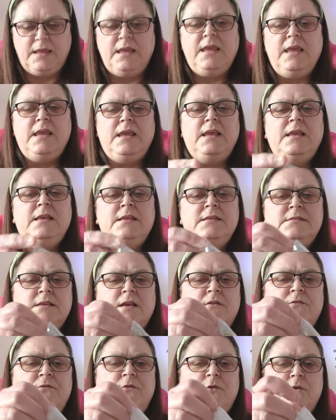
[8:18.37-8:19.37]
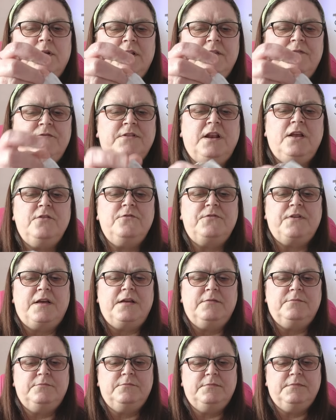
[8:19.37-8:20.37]
is a four-leaf clover.
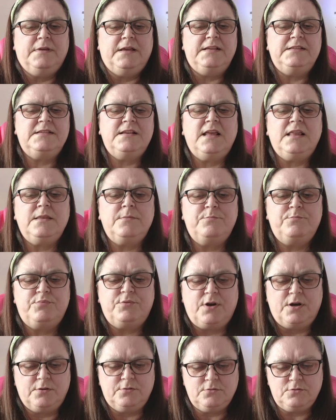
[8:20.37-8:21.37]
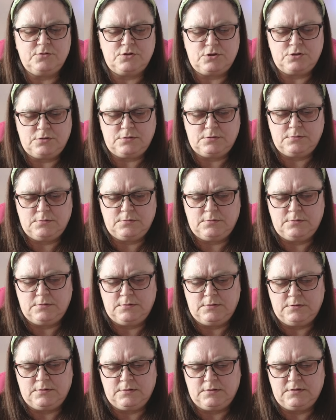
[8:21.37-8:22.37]
It's another brooch,
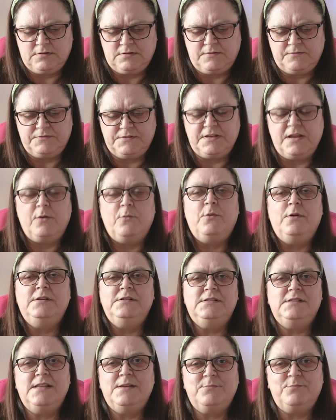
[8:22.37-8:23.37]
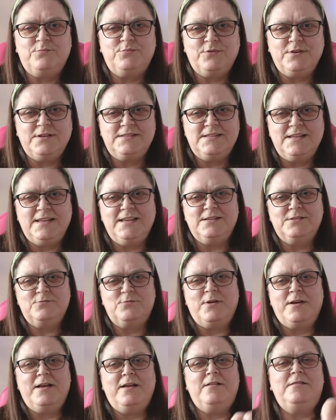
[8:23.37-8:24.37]
because obviously I wanted it pretty as
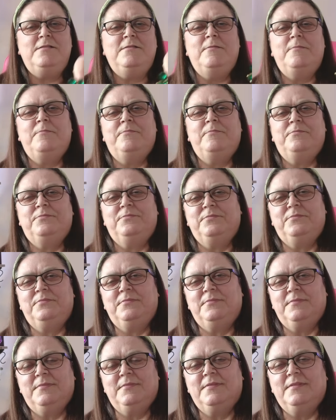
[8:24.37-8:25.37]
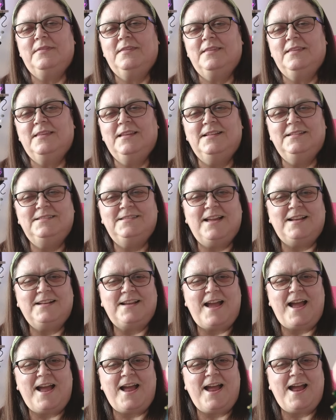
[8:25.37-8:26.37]
well.
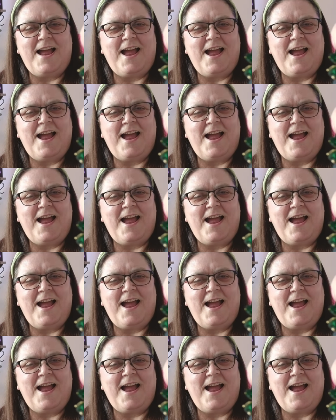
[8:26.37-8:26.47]
Ta-da!